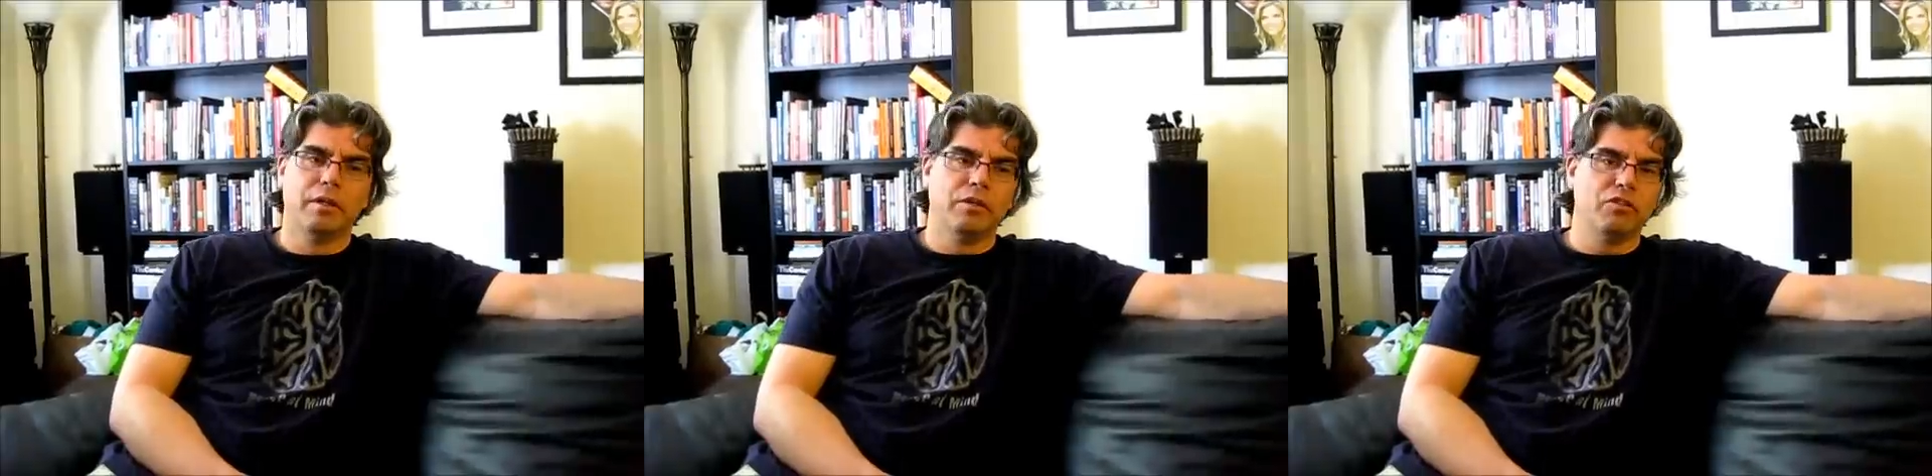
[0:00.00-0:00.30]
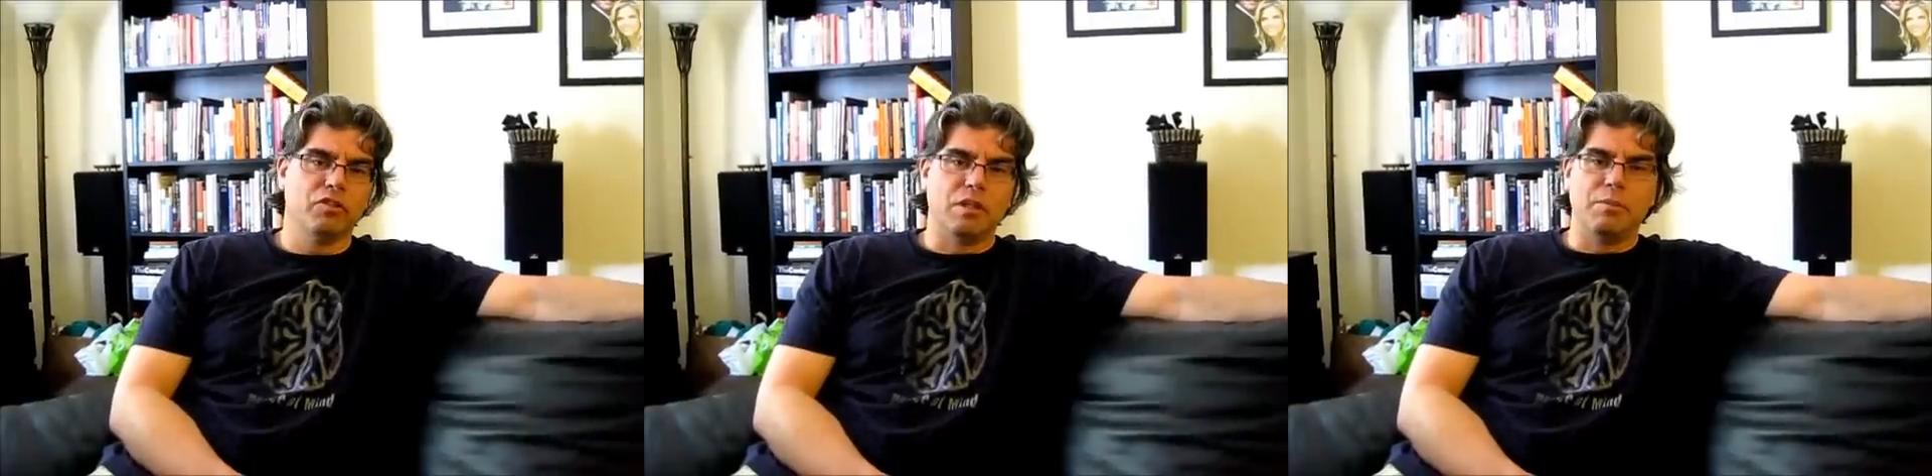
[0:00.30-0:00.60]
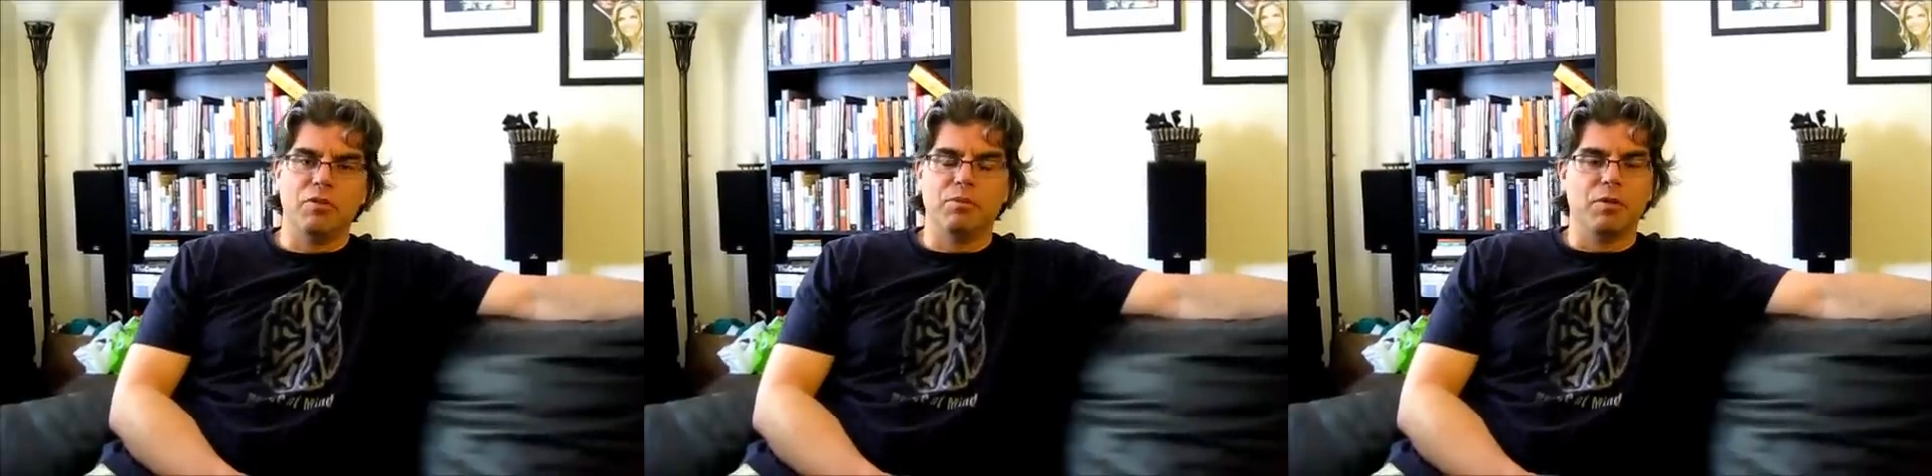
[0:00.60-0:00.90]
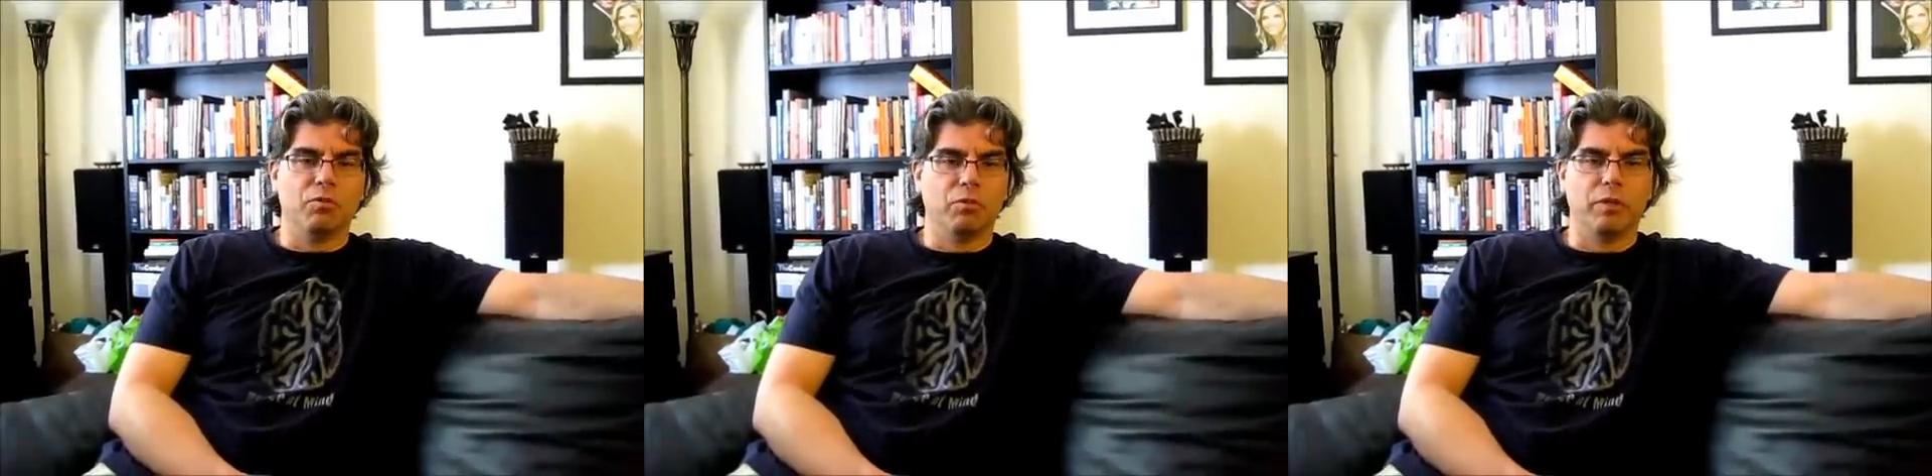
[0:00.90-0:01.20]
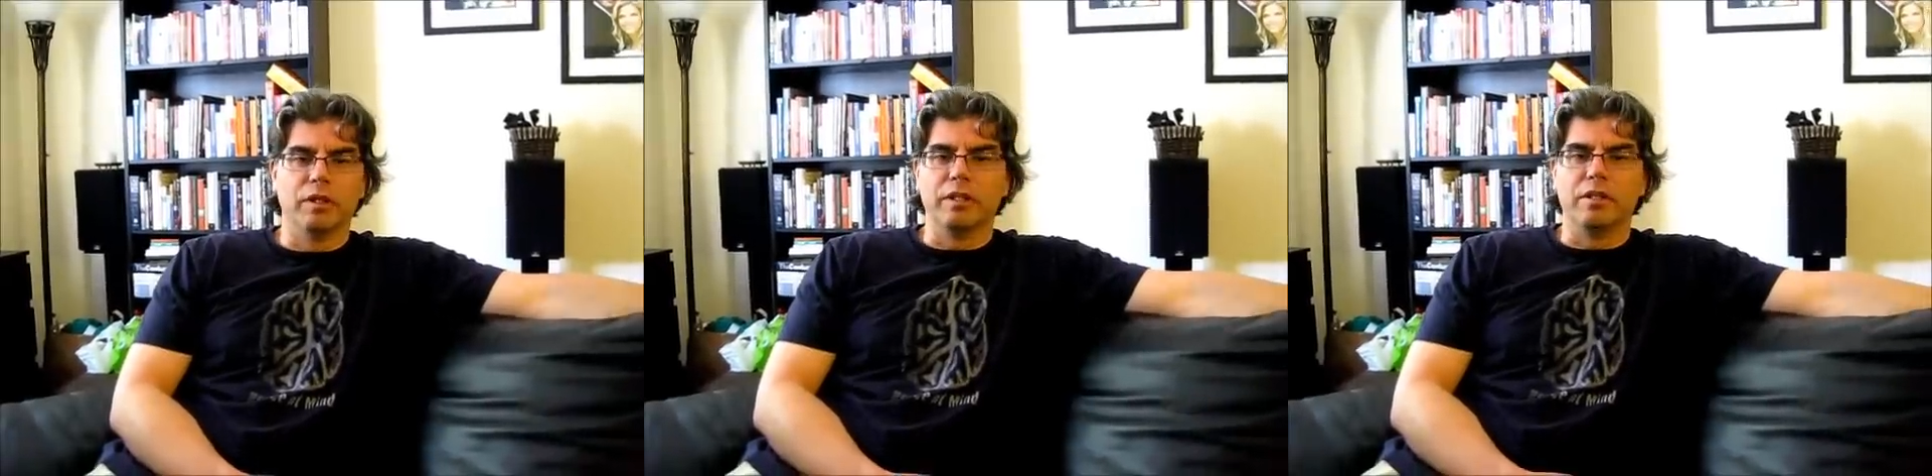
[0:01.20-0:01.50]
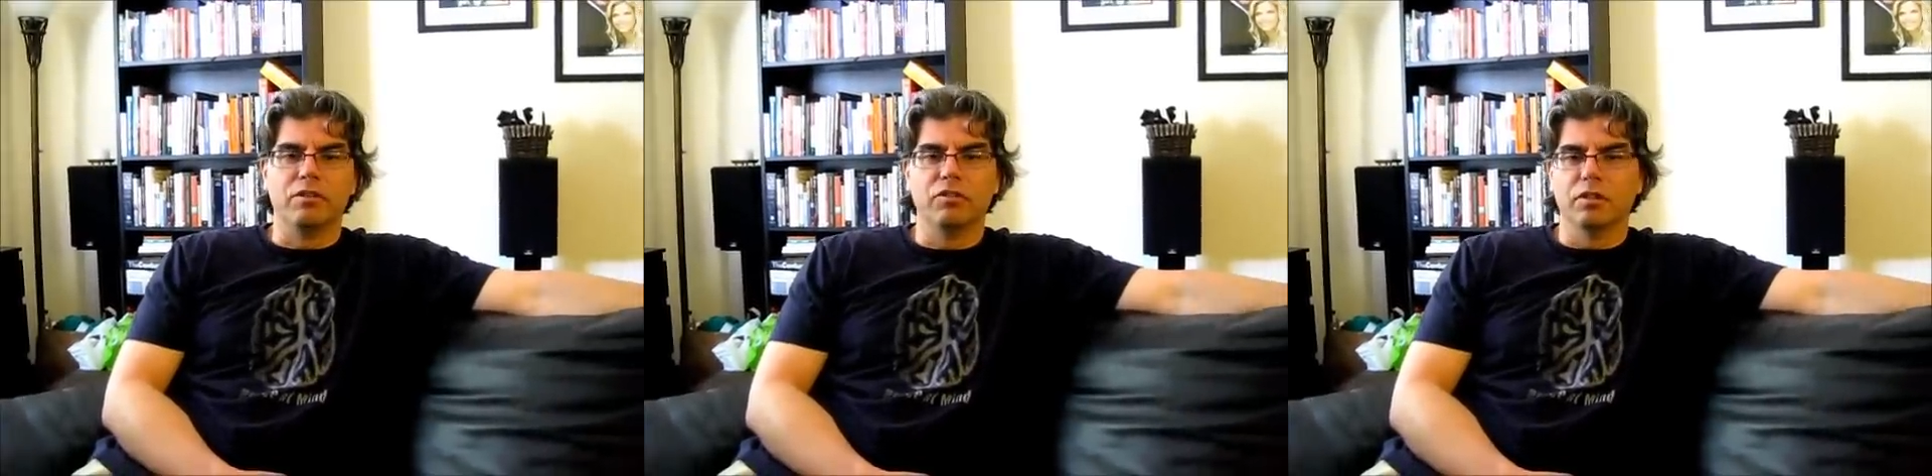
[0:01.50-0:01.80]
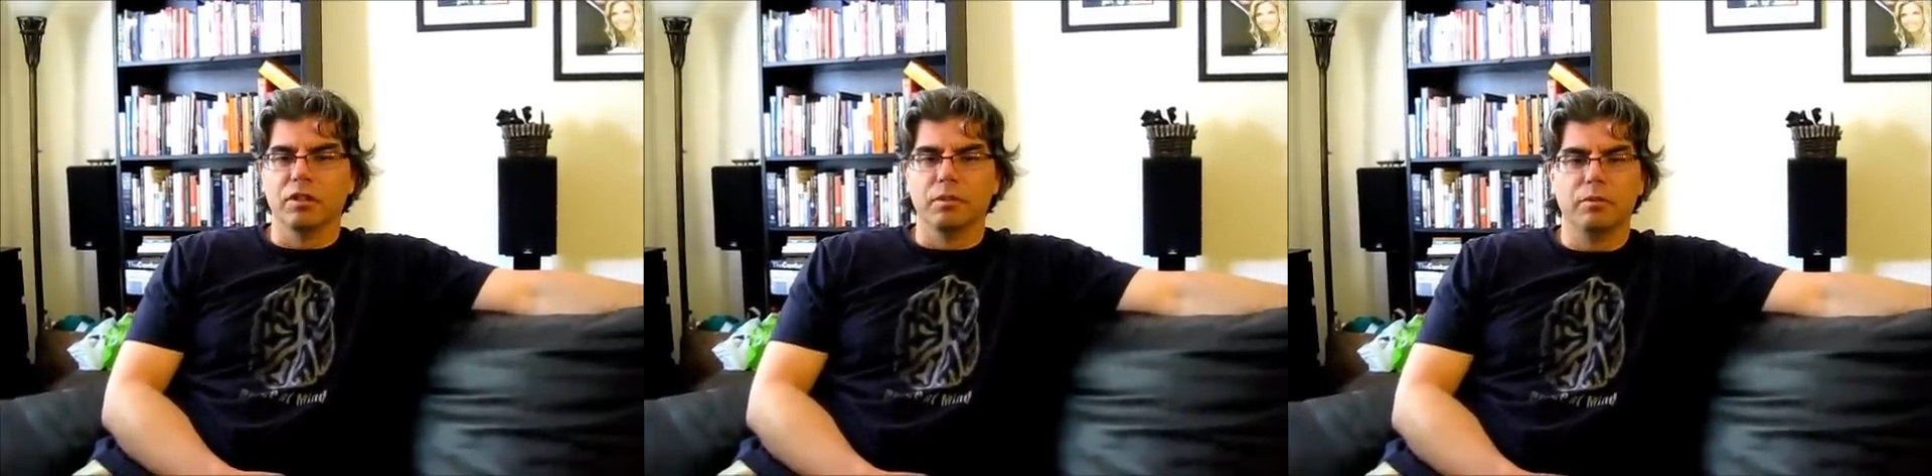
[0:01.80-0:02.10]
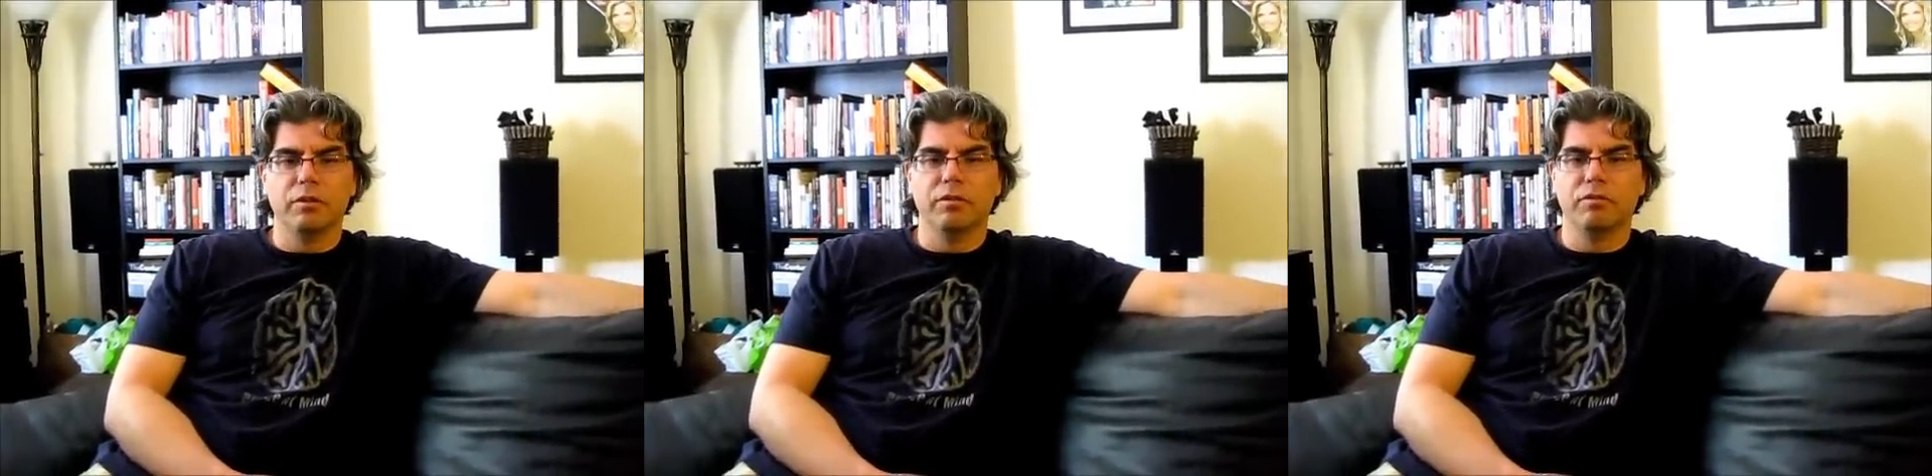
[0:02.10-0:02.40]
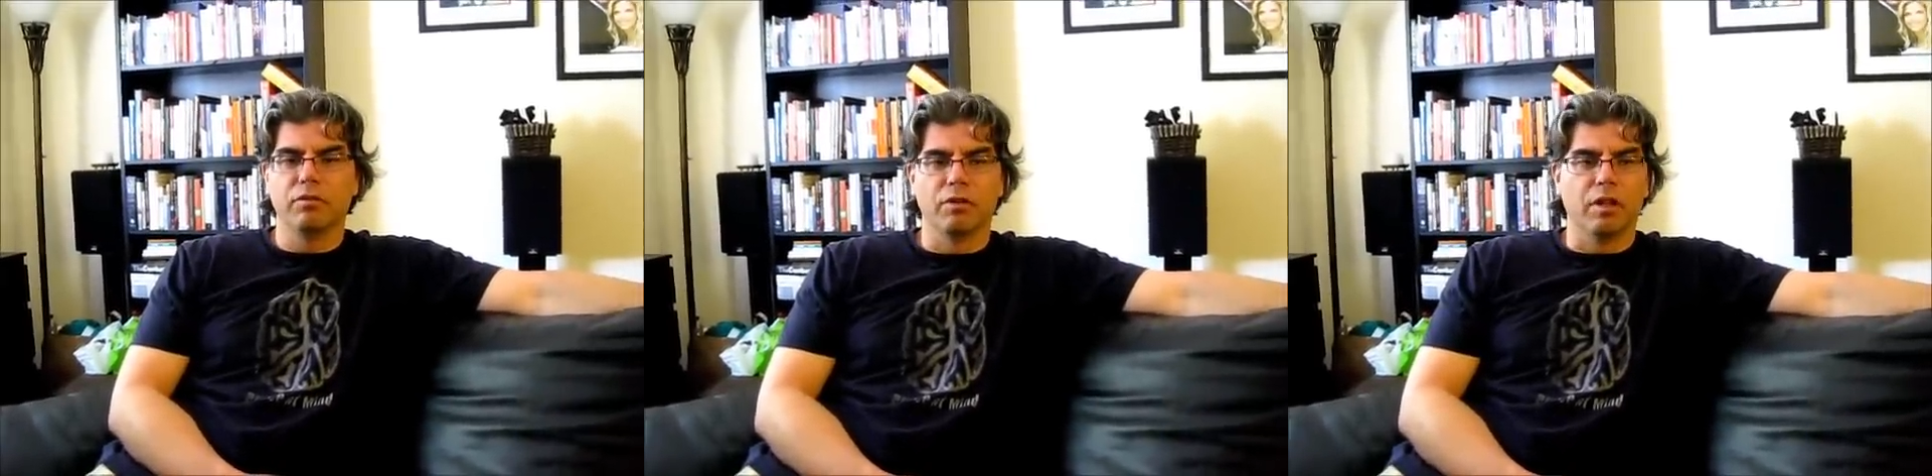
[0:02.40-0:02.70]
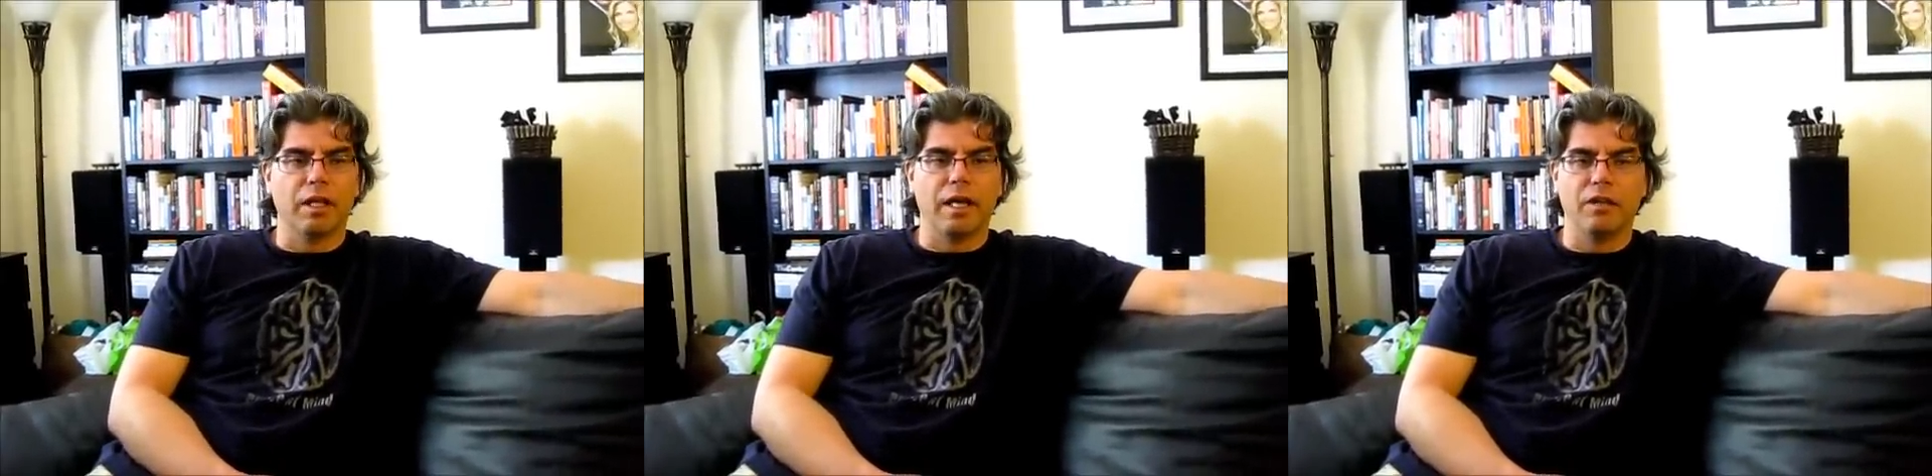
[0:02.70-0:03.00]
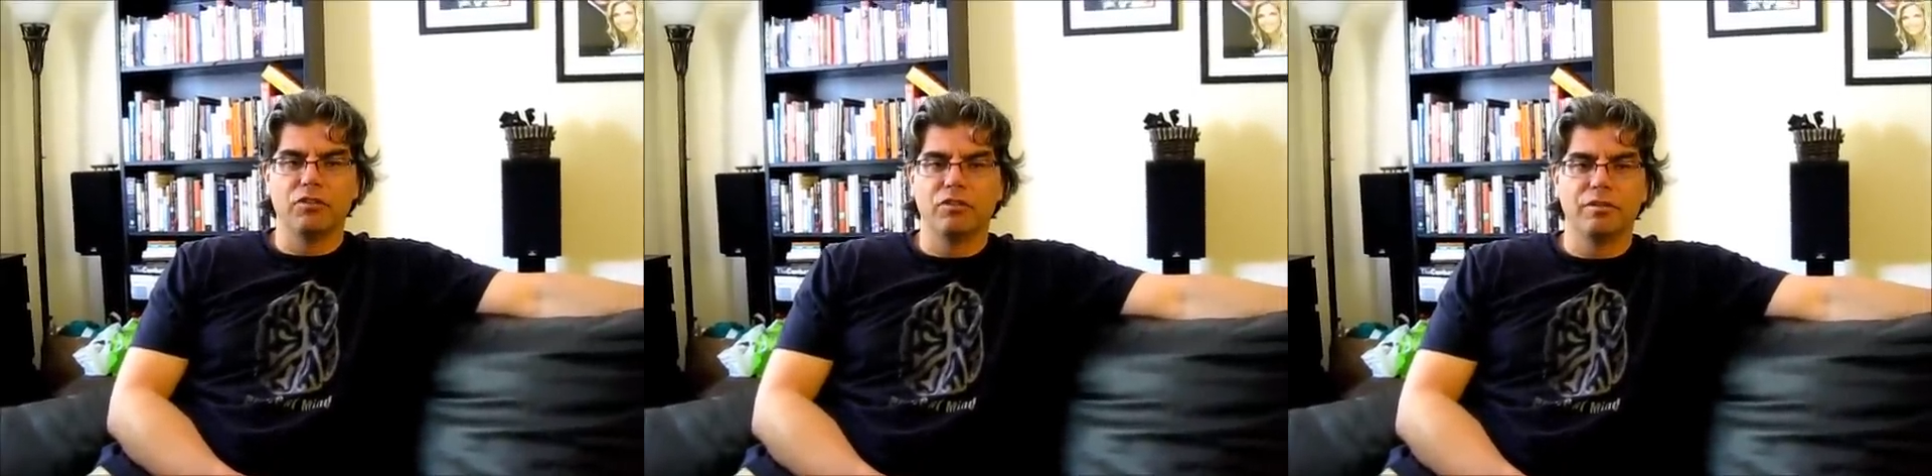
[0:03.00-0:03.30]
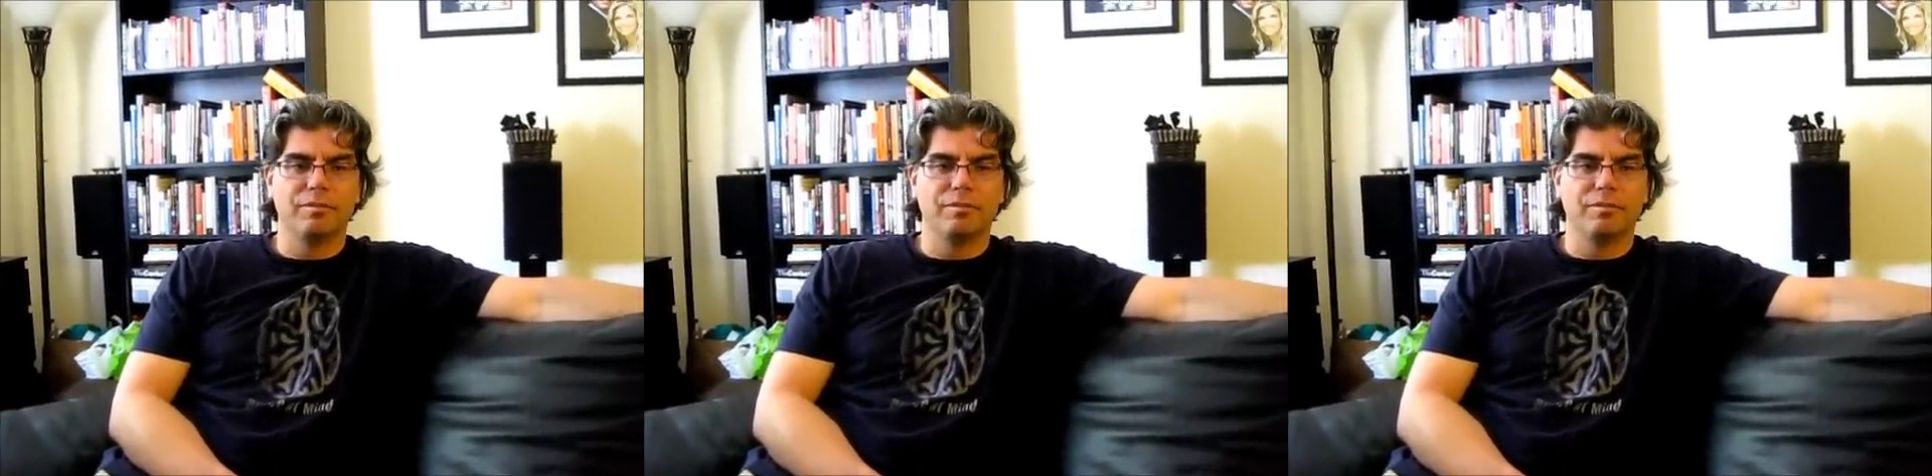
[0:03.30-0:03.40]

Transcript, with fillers: sleep has been really disturbed for the last,